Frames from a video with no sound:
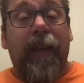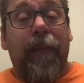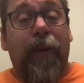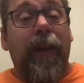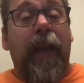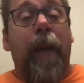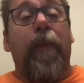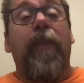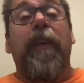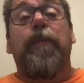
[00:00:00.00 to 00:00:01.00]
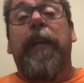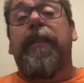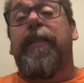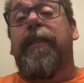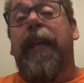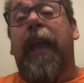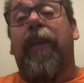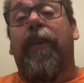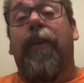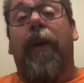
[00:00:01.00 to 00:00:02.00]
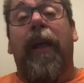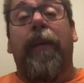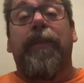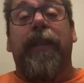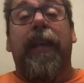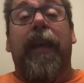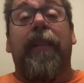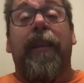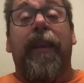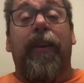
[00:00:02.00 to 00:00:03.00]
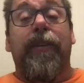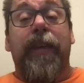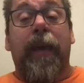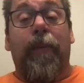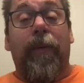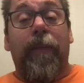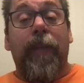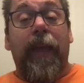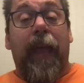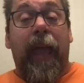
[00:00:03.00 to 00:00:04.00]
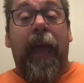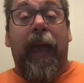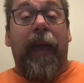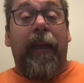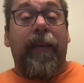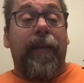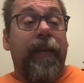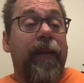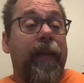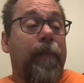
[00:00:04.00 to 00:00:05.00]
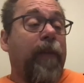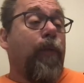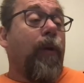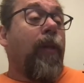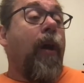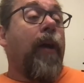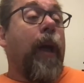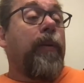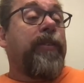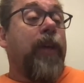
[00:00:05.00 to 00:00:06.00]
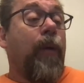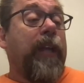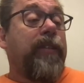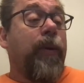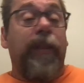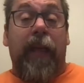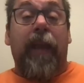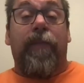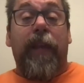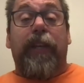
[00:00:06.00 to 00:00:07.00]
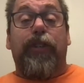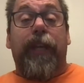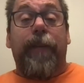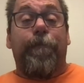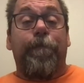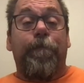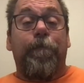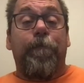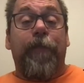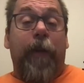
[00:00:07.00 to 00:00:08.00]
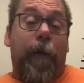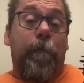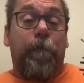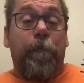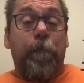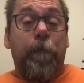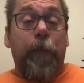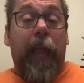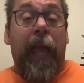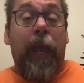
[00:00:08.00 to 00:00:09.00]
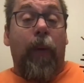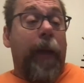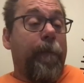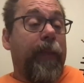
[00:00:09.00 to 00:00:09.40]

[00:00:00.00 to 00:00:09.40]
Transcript: put a couple of these pieces together while I'm sitting at the dinner table. And before long, I was so into it that I finished it. So, anyway,